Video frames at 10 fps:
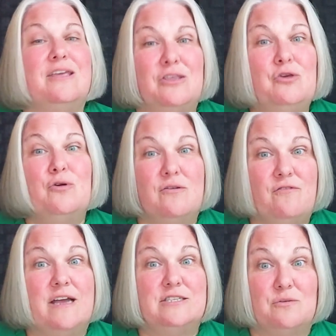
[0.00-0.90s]
you can
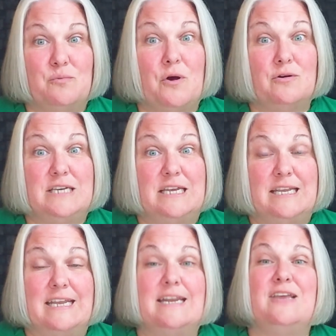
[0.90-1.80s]
find some protein
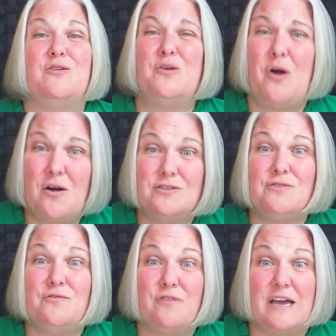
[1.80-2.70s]
in it. You can
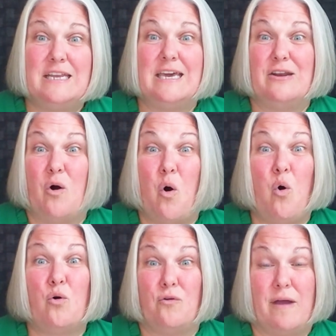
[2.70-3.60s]
also find it in
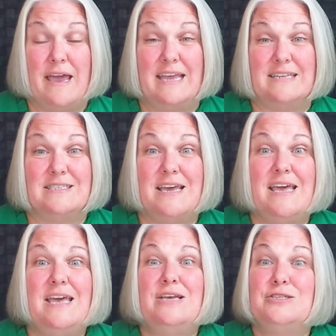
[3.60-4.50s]
whole grains.
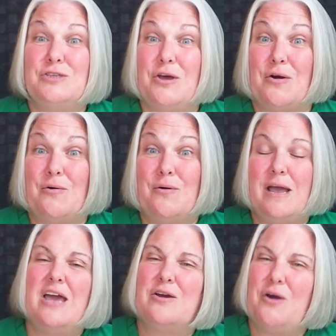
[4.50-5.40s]
So
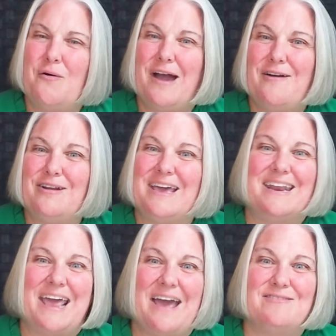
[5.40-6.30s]
go out
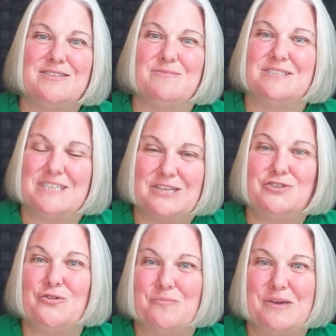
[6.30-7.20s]
and have some
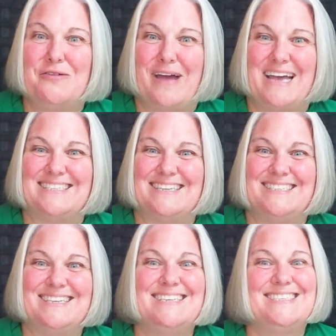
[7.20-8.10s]
essential amino
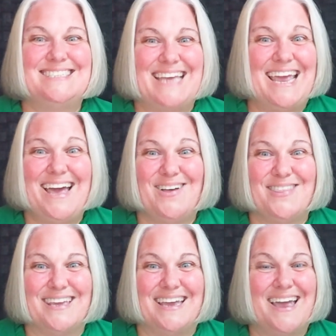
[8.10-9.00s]
acids. Stay
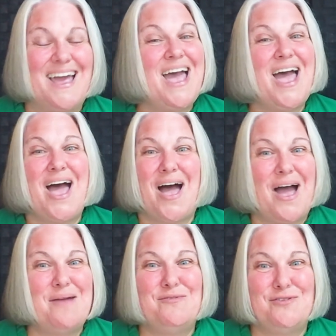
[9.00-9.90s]
healthy.
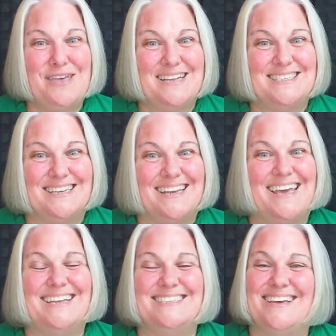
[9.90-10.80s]
I'm Ruth Hutson,
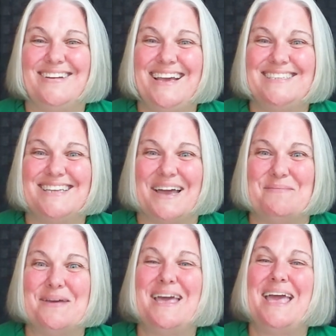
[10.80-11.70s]
and until next
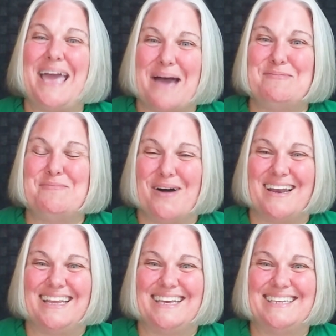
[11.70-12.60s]
time, happy
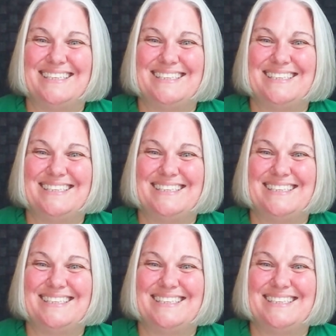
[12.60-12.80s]
modeling.